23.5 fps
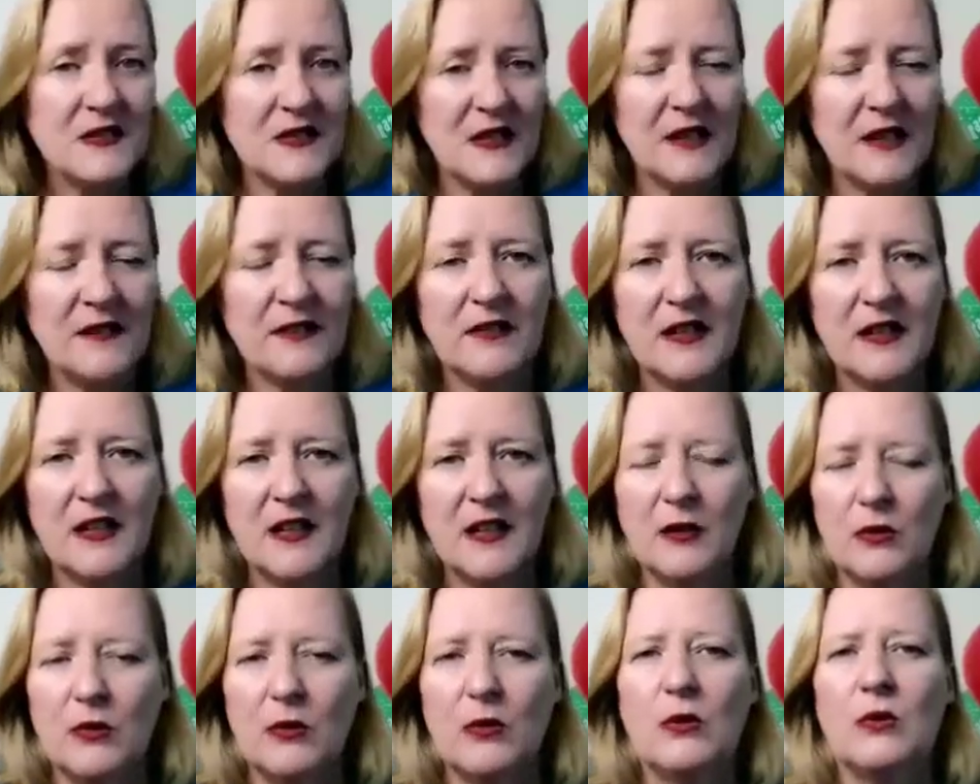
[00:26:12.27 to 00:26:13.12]

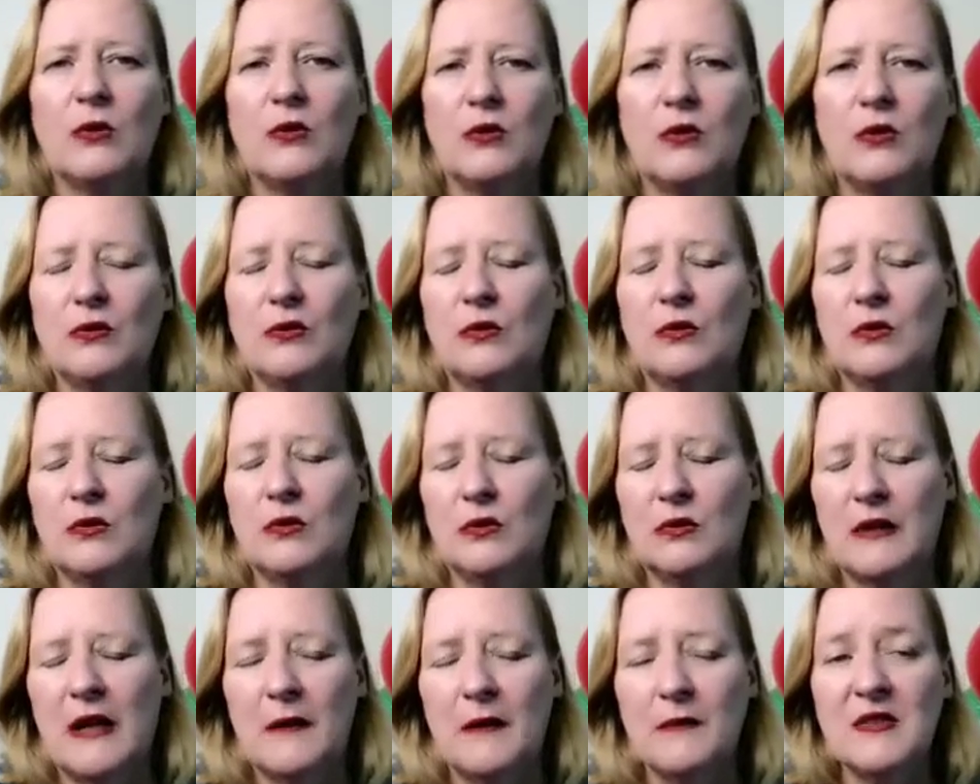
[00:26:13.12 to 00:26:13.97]
suffering
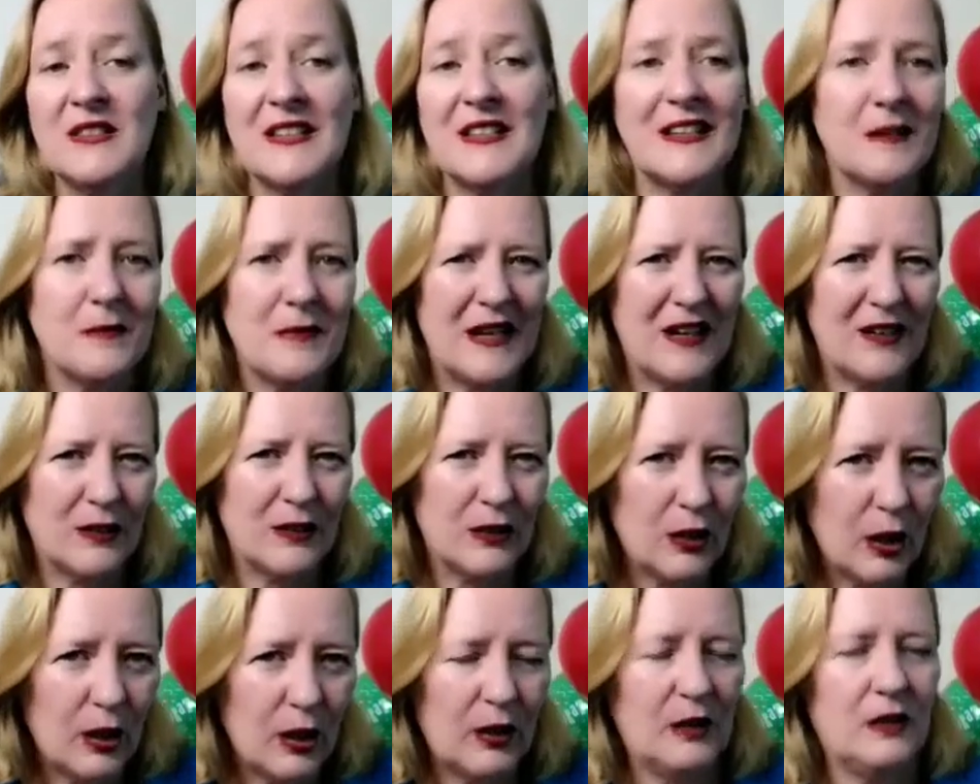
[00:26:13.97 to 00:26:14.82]
or upset
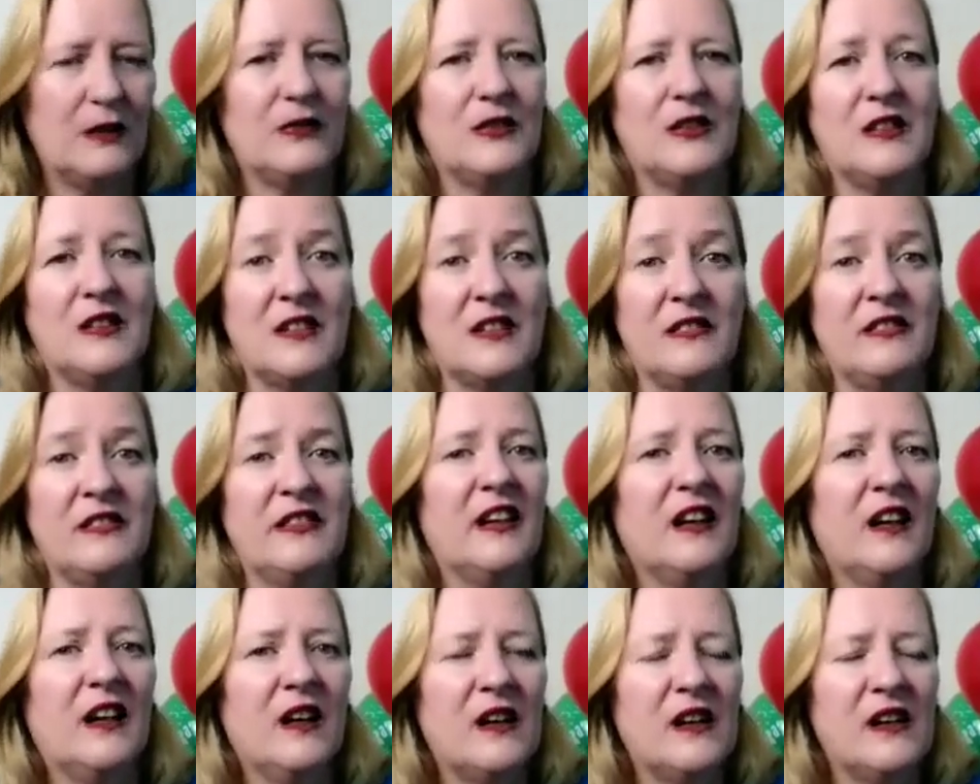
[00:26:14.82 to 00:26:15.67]
about COVID in
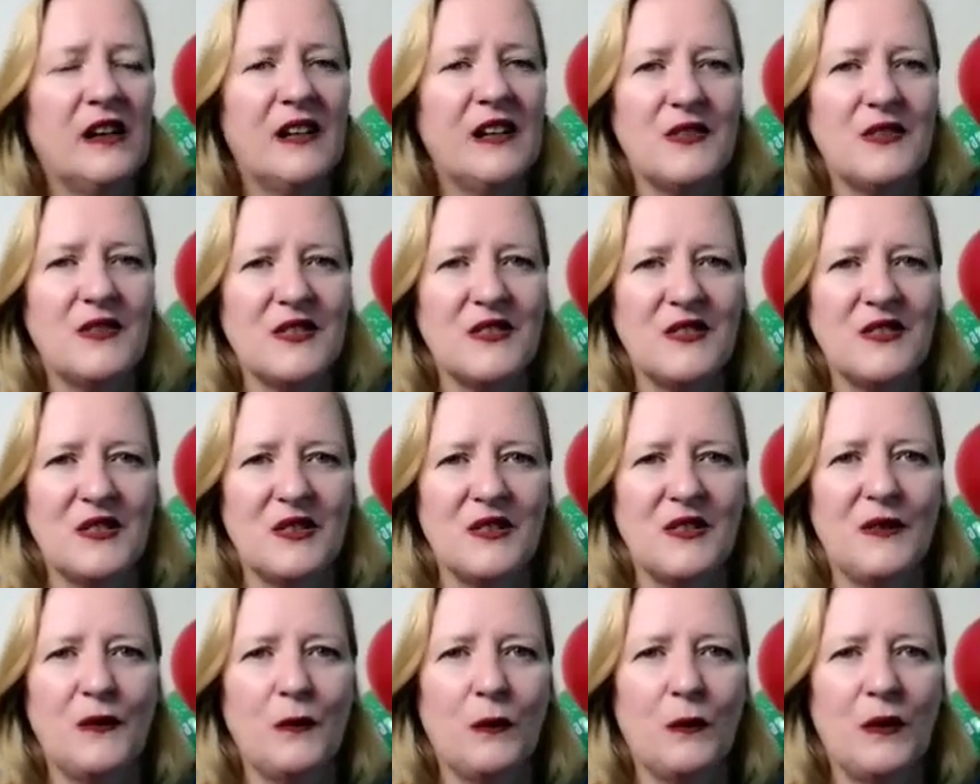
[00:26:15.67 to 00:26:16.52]
their lives in
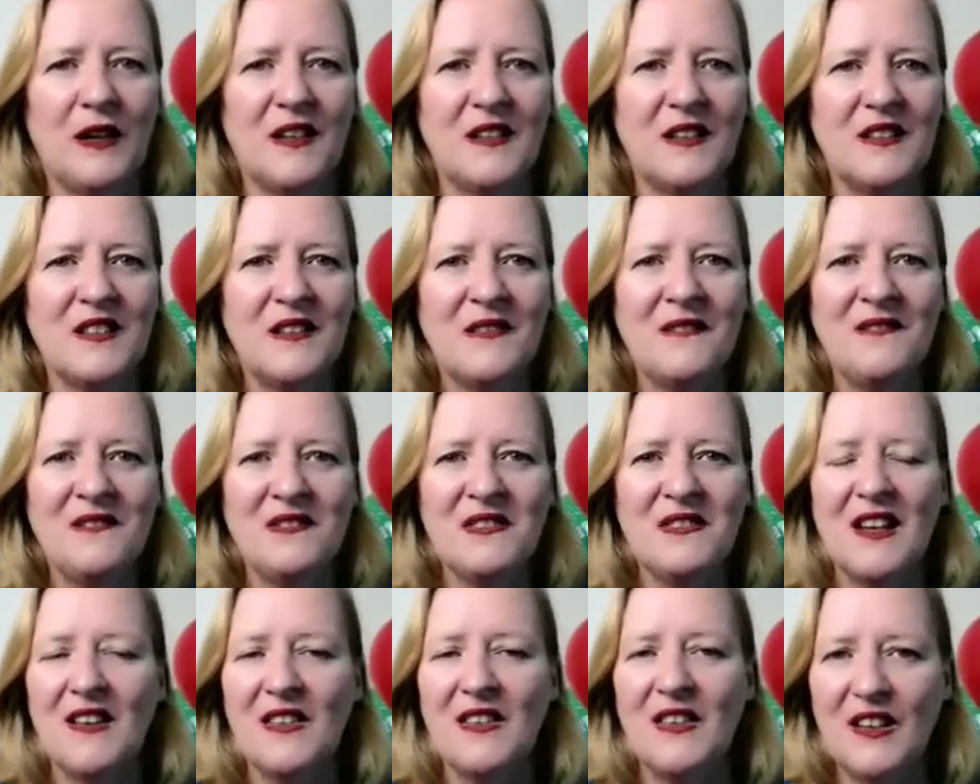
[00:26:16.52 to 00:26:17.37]
certain ways,
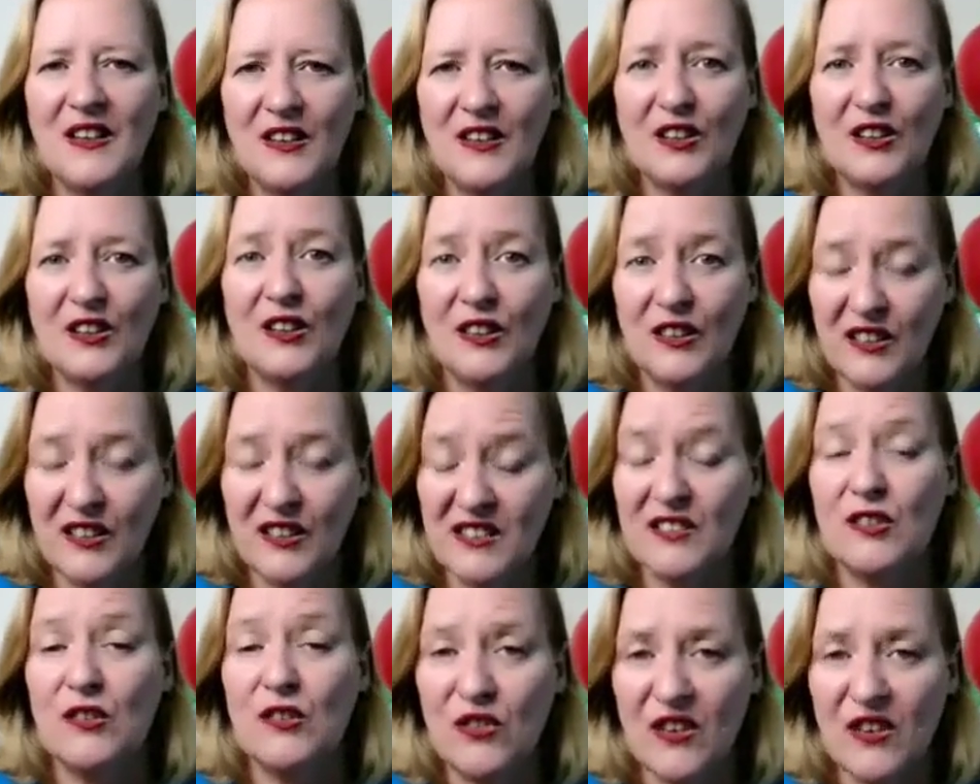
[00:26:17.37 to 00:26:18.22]
then
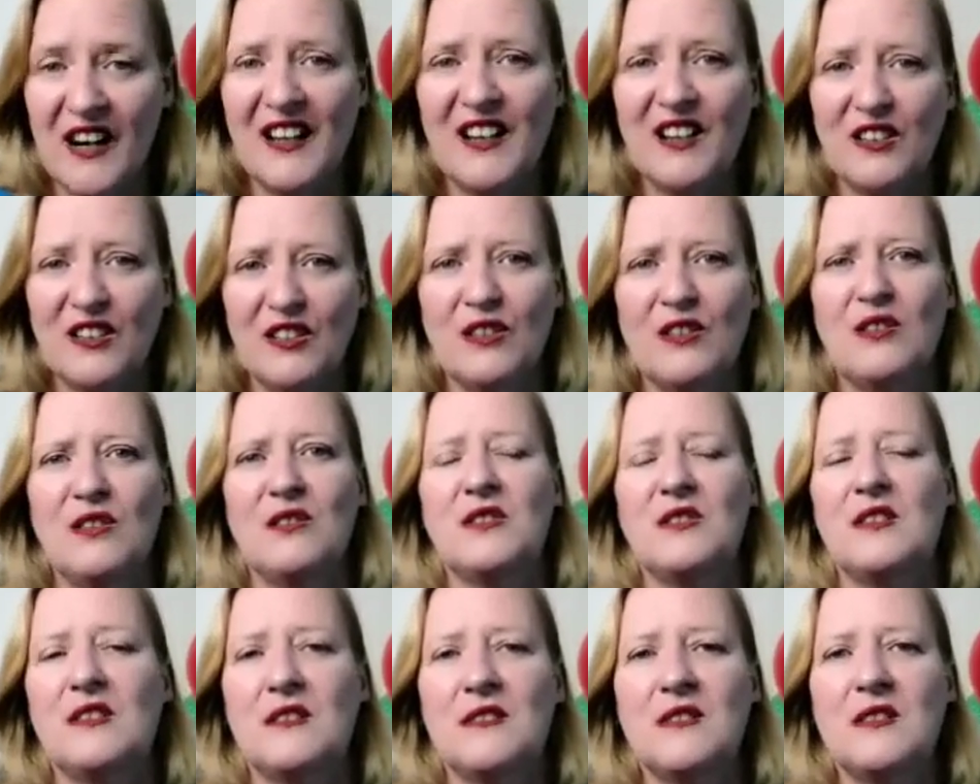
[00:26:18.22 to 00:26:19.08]
there's great
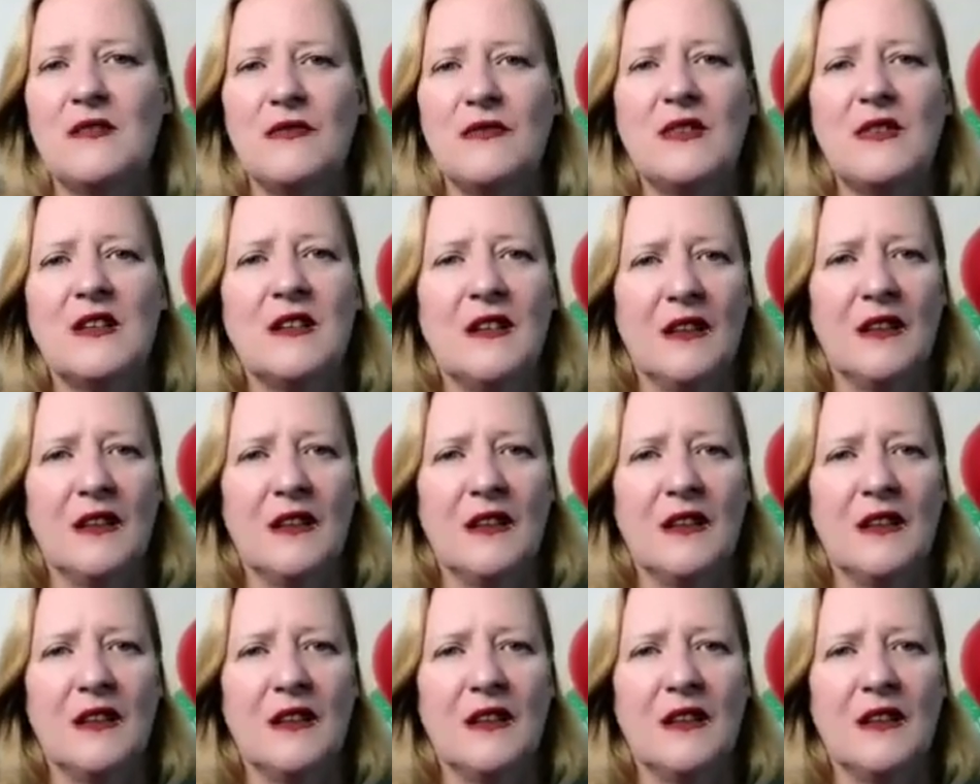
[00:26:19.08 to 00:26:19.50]
news, because if